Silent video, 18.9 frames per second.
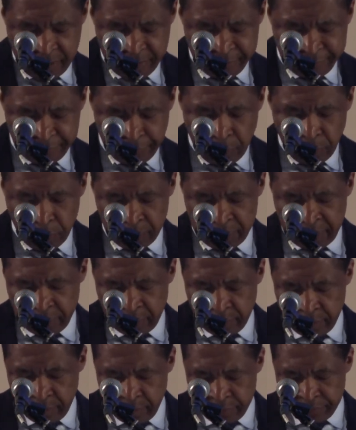
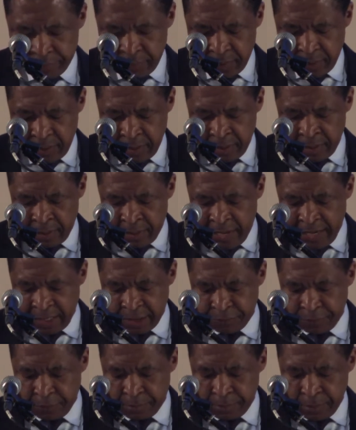unfolding in the
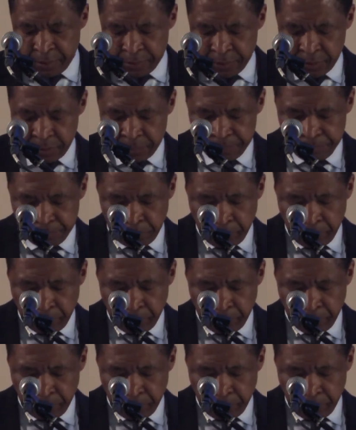next few months.